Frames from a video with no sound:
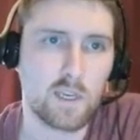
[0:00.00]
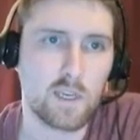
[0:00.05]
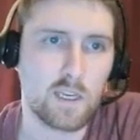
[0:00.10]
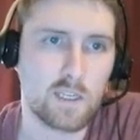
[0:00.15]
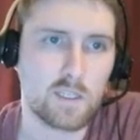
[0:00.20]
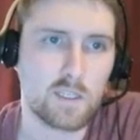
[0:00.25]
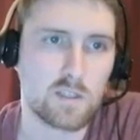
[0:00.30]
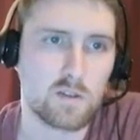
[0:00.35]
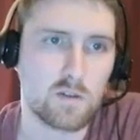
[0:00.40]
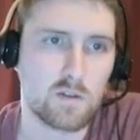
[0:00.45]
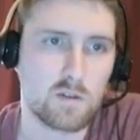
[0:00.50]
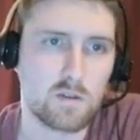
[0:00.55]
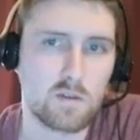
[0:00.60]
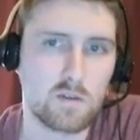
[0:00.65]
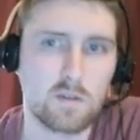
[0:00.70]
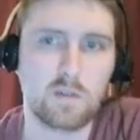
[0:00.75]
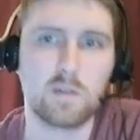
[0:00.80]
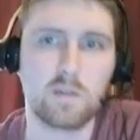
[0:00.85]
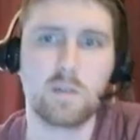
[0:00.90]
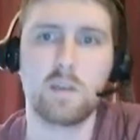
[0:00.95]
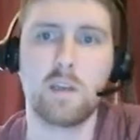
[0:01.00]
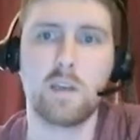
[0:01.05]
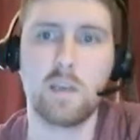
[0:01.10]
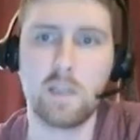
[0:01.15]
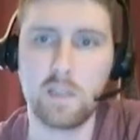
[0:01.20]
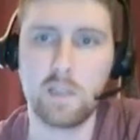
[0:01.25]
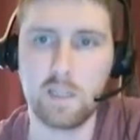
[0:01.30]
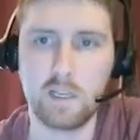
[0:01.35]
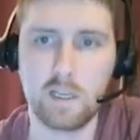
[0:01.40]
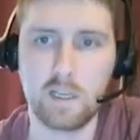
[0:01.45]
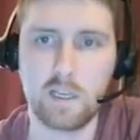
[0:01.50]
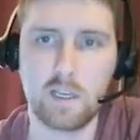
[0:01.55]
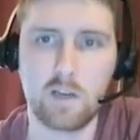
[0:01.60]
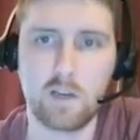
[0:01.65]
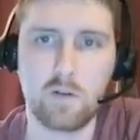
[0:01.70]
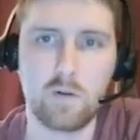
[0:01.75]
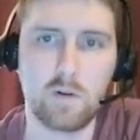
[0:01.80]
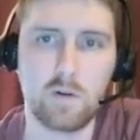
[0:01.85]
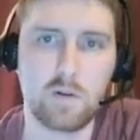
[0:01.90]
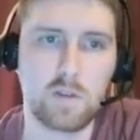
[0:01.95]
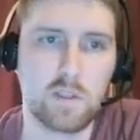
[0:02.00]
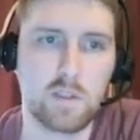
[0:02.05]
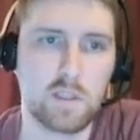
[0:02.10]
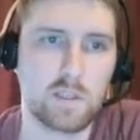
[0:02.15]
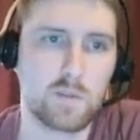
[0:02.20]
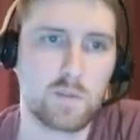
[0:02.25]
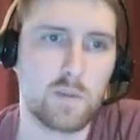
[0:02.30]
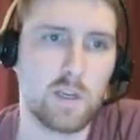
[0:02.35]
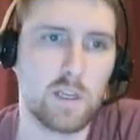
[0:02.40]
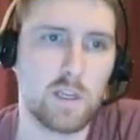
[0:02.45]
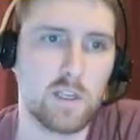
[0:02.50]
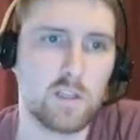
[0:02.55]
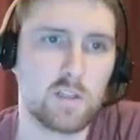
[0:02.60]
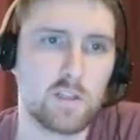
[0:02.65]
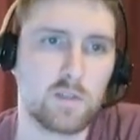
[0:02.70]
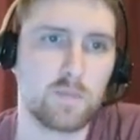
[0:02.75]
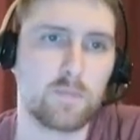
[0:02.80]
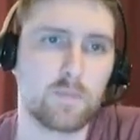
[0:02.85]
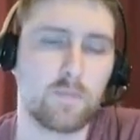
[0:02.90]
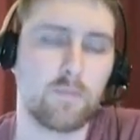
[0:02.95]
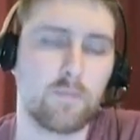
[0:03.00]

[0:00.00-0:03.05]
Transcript: cancel, and then I can go out to this page.